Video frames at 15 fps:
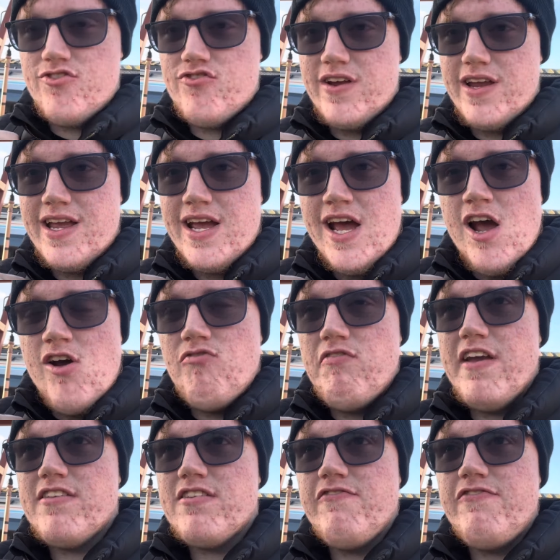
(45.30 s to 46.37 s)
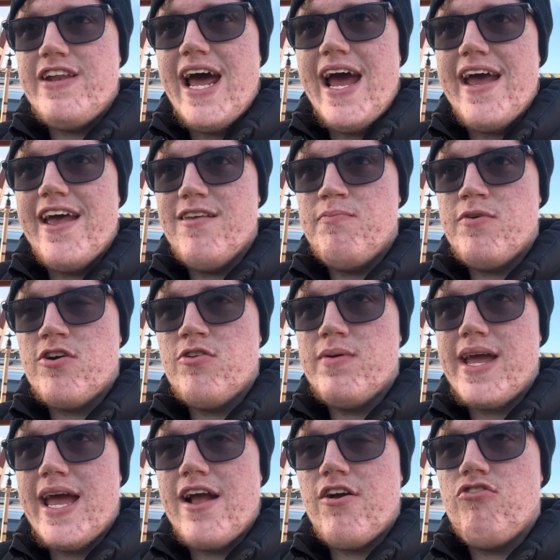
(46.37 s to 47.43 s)
Street. The reason for that is because we're
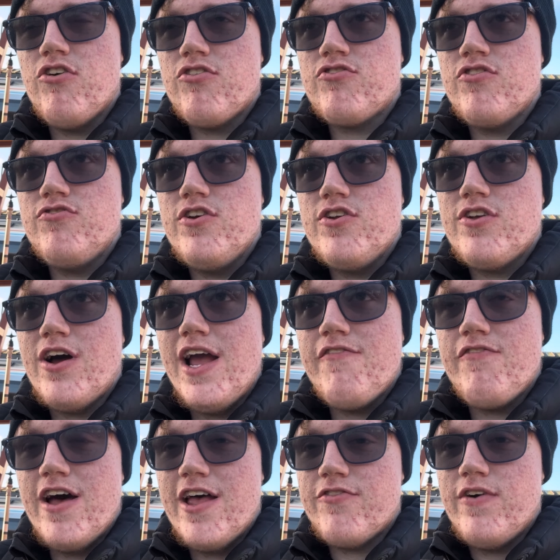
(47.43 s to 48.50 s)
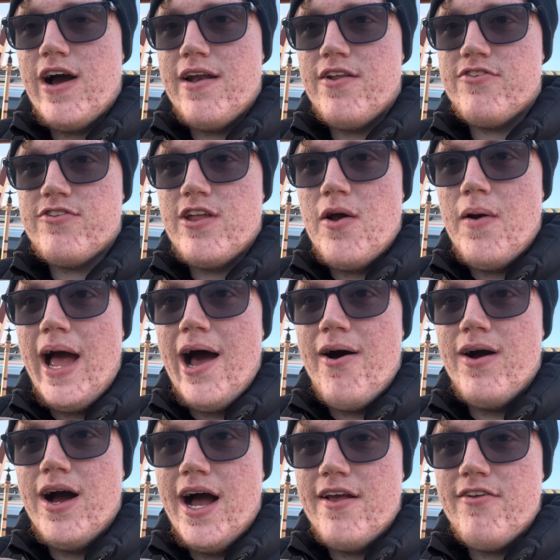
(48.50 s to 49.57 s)
getting cross-country diverts via the Snow Hill
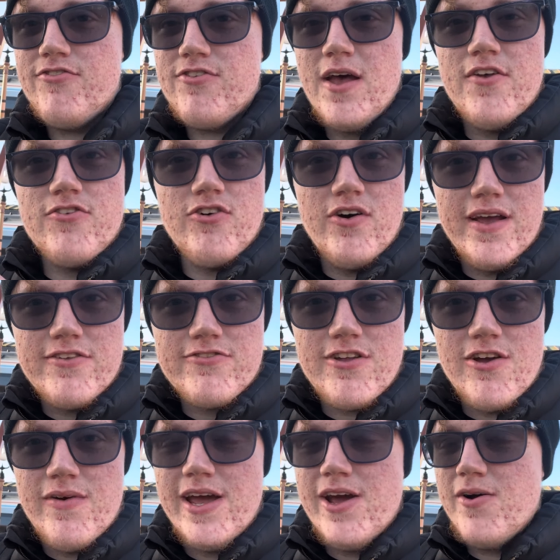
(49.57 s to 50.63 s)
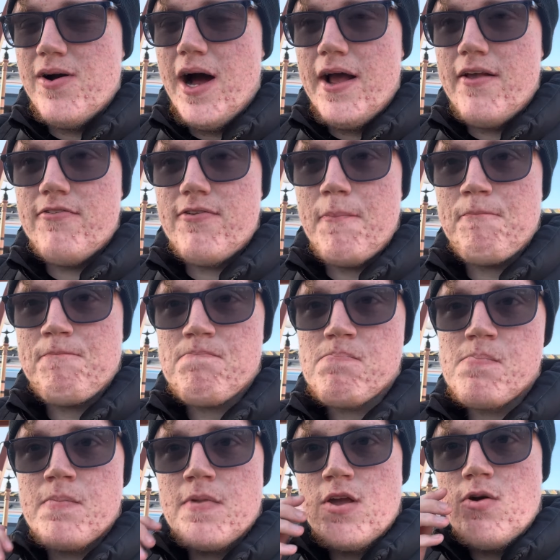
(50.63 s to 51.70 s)
lines, sorry, Snow Hill lines.
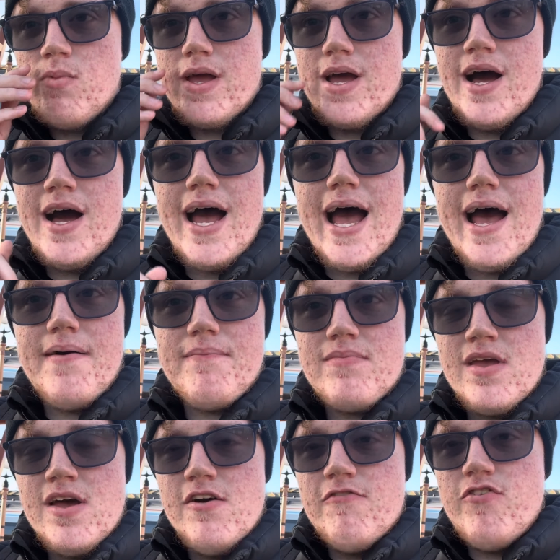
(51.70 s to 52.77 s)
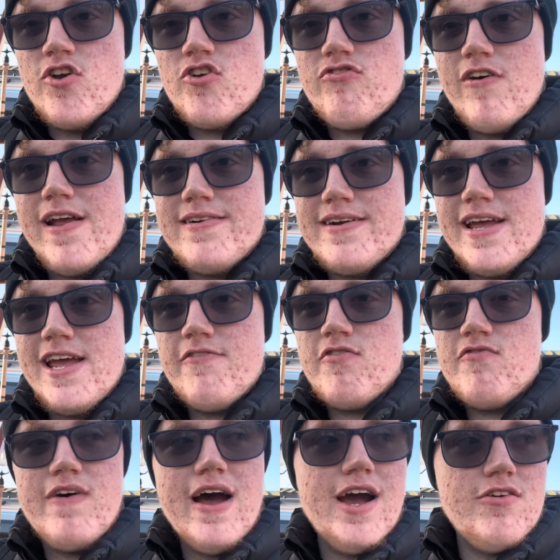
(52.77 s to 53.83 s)
We are at, through Cradley Heath
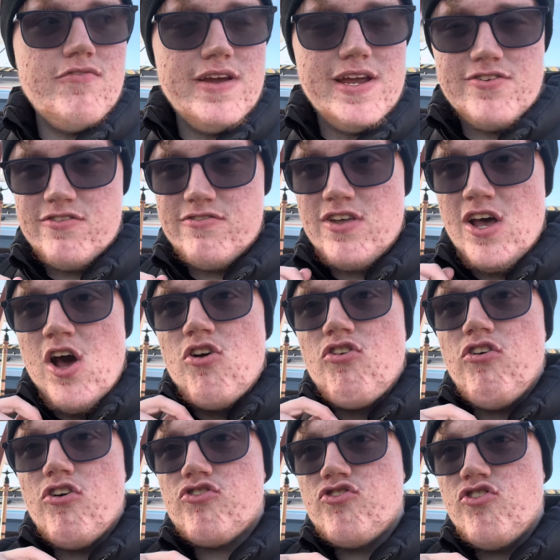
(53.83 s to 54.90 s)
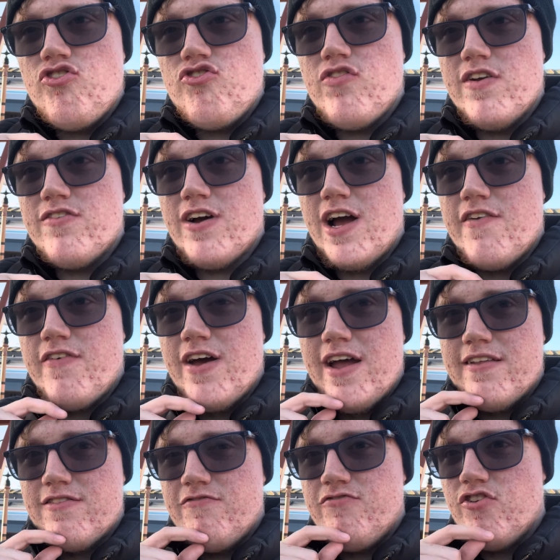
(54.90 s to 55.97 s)
from Rowley Regis, cross-country
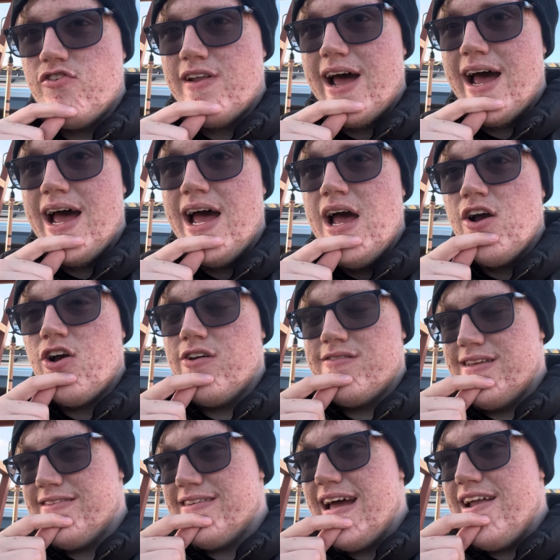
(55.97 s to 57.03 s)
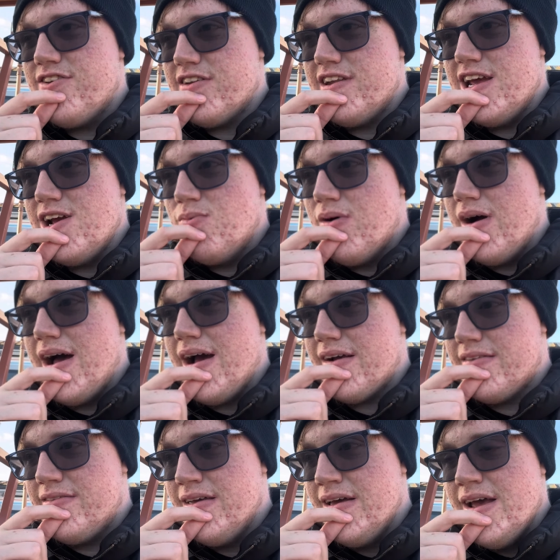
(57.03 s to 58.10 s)
diverting through there because there's engineering
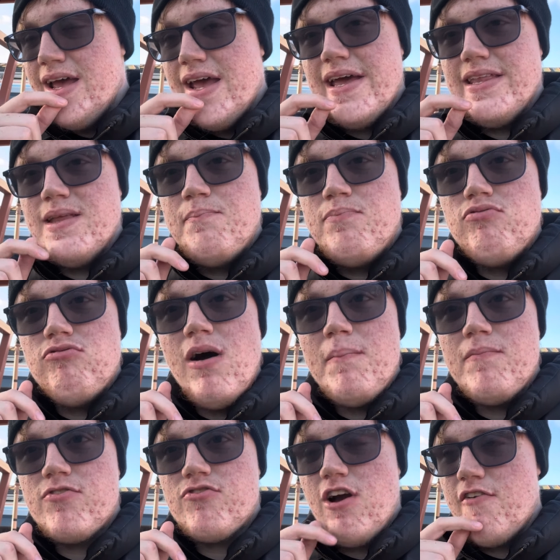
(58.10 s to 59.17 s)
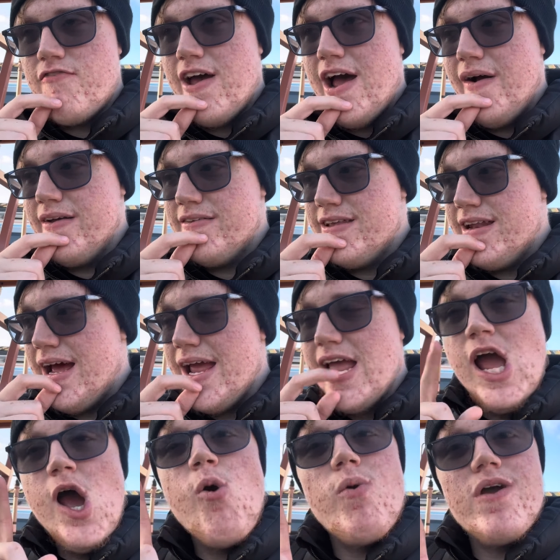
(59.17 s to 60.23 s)
works in the Bromsgrove area today,
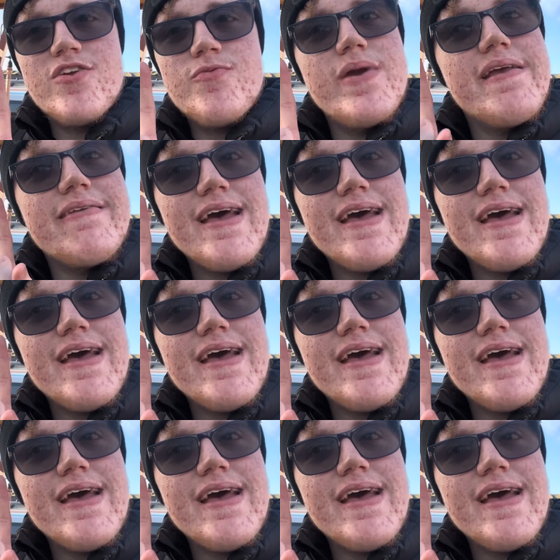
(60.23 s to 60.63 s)
which means